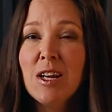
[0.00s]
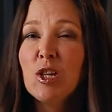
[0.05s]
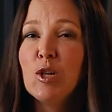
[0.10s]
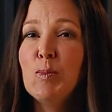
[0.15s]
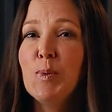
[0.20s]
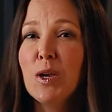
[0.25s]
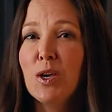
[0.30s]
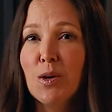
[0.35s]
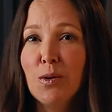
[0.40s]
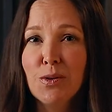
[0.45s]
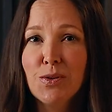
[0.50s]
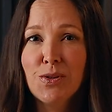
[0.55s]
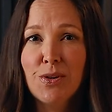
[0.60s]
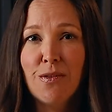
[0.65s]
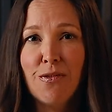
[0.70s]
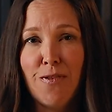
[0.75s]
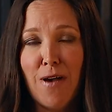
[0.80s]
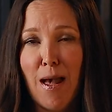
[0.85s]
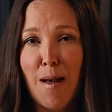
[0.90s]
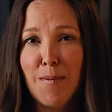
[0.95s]
to be closer
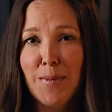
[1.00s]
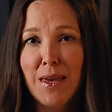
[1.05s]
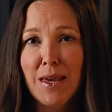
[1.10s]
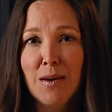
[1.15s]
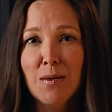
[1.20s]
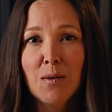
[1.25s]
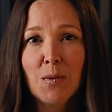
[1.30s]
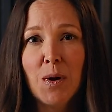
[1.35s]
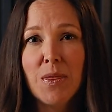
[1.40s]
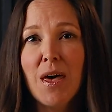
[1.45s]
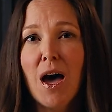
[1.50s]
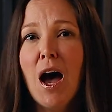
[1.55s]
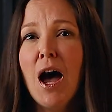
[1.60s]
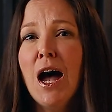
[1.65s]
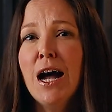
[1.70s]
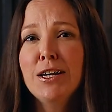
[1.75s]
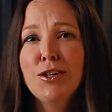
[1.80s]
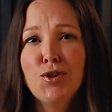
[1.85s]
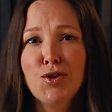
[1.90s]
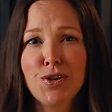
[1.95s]
to family with
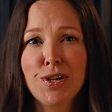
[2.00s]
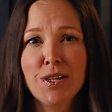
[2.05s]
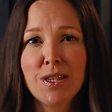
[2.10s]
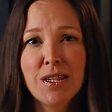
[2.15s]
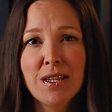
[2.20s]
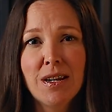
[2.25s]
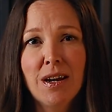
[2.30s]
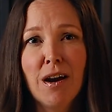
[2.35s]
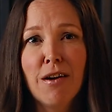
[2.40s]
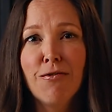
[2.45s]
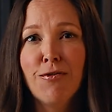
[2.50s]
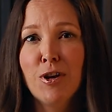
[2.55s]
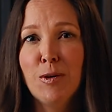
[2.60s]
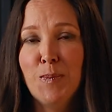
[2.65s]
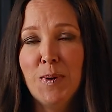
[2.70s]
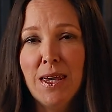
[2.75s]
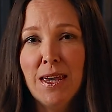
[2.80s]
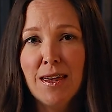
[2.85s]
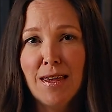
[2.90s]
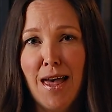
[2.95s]
hundreds of
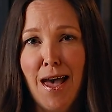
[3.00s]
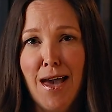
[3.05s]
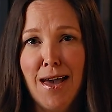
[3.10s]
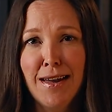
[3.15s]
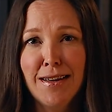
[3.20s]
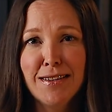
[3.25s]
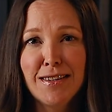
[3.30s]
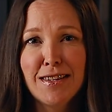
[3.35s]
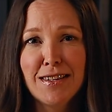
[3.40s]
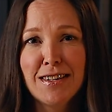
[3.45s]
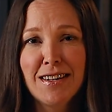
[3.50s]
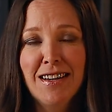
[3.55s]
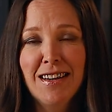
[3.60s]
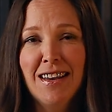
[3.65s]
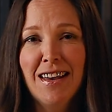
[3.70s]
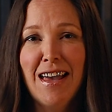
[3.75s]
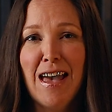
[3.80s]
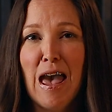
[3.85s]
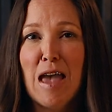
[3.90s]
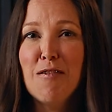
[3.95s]
repeat clients
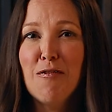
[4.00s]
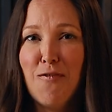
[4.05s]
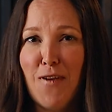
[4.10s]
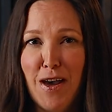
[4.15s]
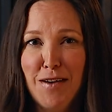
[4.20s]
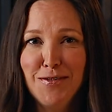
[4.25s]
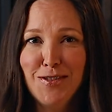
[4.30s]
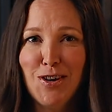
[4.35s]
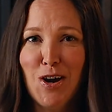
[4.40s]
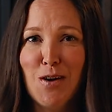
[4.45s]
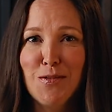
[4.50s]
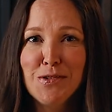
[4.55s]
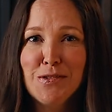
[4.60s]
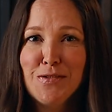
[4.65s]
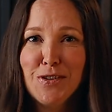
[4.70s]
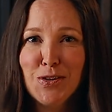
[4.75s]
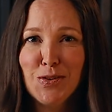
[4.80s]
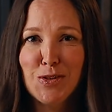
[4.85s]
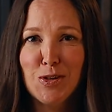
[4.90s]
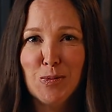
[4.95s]
and five-star
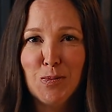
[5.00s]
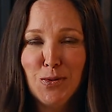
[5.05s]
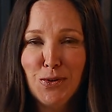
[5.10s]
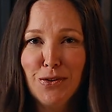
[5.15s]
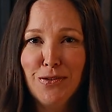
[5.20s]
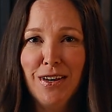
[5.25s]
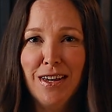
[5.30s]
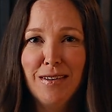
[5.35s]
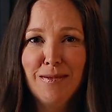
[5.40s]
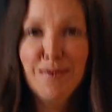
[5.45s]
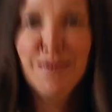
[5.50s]
reviews to prove it.